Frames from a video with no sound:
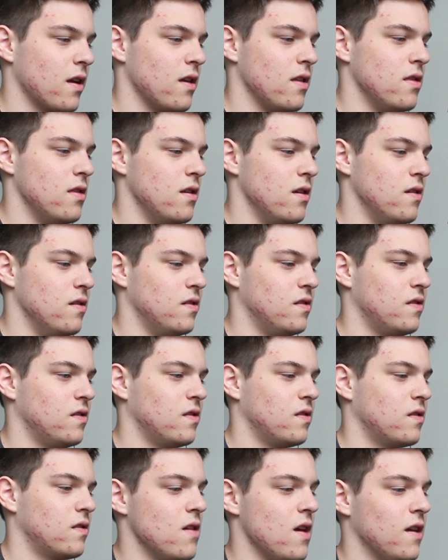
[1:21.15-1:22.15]
in
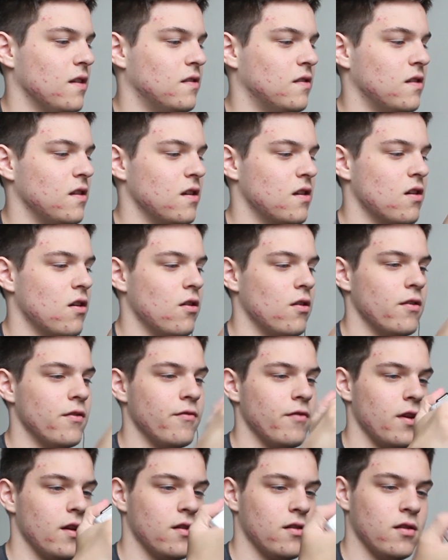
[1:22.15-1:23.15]
this SD card
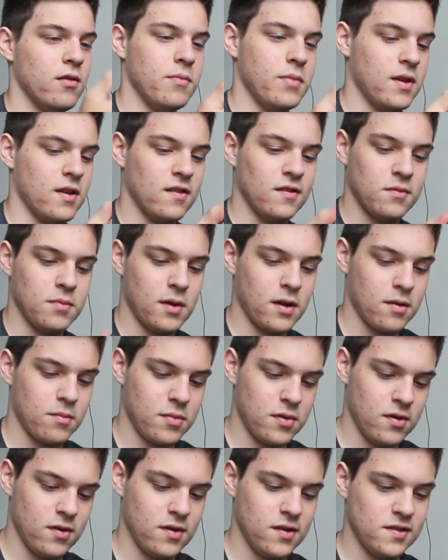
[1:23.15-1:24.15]
reader because my
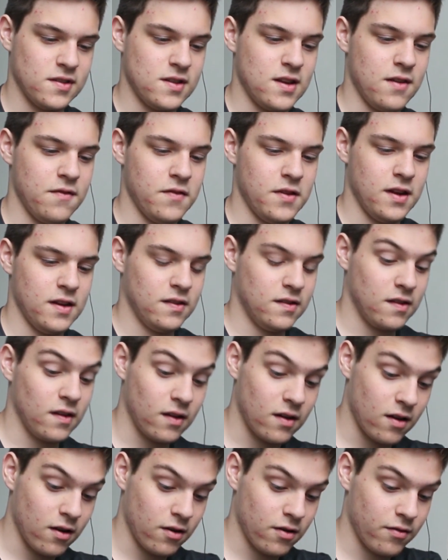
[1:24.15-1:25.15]
computer doesn't have an SD
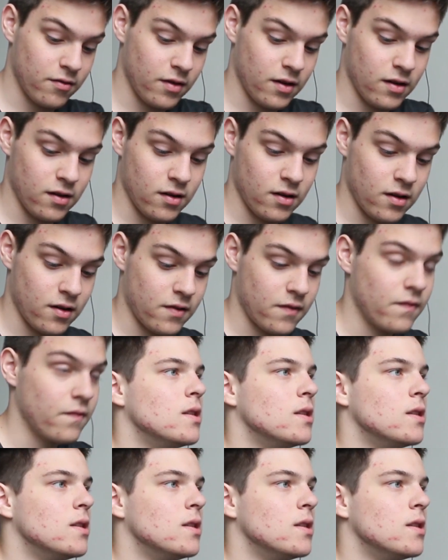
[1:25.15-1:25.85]
card reader.